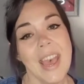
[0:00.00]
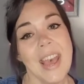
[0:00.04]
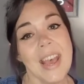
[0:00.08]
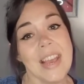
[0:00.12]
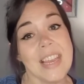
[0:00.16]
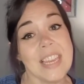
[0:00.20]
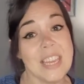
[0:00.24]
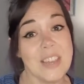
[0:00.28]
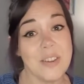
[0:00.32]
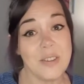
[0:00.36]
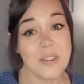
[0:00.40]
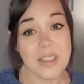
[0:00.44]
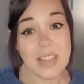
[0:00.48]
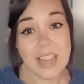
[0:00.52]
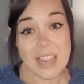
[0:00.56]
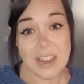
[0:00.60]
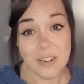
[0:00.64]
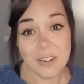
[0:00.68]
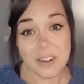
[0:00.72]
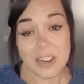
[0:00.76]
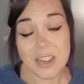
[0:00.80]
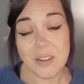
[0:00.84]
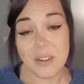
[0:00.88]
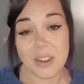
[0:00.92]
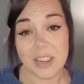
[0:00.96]
Here
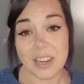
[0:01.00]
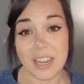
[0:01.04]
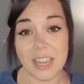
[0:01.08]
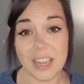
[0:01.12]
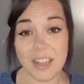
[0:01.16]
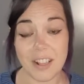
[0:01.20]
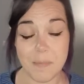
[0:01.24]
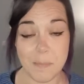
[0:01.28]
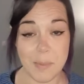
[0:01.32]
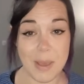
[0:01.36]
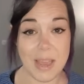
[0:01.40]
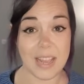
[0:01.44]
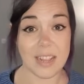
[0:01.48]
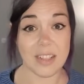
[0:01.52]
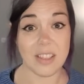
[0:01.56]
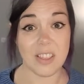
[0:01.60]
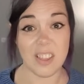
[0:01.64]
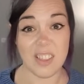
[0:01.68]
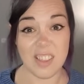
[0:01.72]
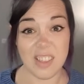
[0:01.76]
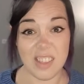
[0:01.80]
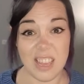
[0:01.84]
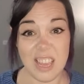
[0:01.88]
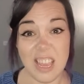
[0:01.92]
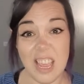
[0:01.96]
you can expect to
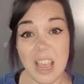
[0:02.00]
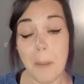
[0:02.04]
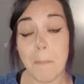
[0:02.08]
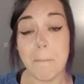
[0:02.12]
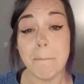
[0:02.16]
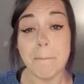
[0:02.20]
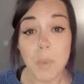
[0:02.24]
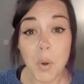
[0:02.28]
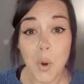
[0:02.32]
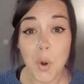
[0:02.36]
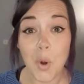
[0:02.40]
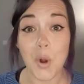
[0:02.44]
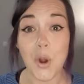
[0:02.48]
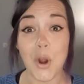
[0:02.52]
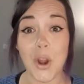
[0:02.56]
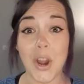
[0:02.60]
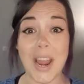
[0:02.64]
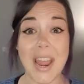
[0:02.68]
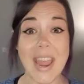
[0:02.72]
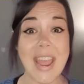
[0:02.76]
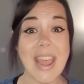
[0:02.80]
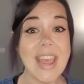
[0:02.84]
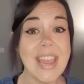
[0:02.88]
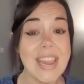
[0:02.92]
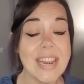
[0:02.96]
see
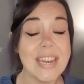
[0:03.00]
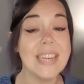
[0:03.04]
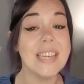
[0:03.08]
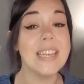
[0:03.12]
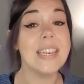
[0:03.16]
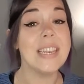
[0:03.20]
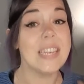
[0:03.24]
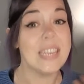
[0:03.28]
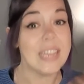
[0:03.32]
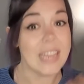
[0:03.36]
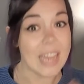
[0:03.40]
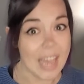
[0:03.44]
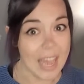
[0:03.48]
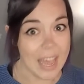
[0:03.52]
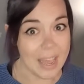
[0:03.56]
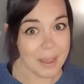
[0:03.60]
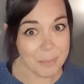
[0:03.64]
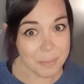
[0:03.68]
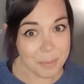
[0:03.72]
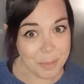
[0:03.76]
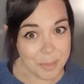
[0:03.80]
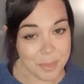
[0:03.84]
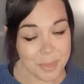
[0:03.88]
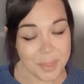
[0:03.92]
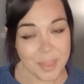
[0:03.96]
more
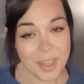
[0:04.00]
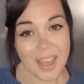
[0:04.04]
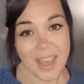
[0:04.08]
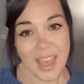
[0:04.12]
in-depth